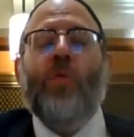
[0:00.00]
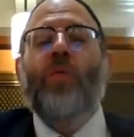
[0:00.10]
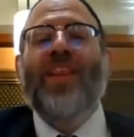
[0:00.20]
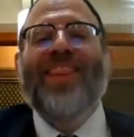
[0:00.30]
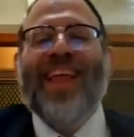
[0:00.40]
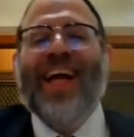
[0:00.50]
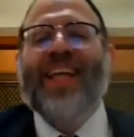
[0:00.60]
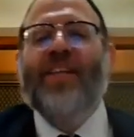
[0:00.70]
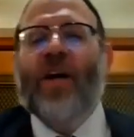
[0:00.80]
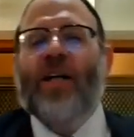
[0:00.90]
What
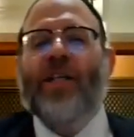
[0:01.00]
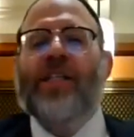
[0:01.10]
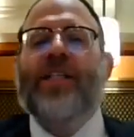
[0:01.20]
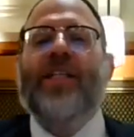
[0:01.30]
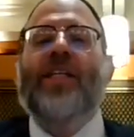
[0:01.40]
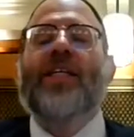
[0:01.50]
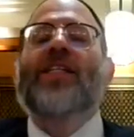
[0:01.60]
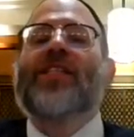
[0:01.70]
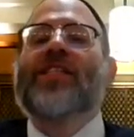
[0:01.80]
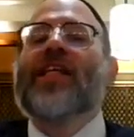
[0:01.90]
that does
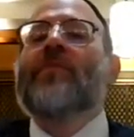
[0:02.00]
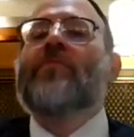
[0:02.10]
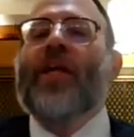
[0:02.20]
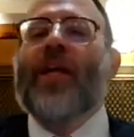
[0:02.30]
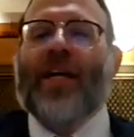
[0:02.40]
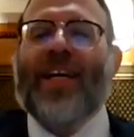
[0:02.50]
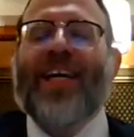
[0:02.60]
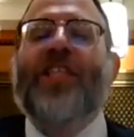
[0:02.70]
is the same thing.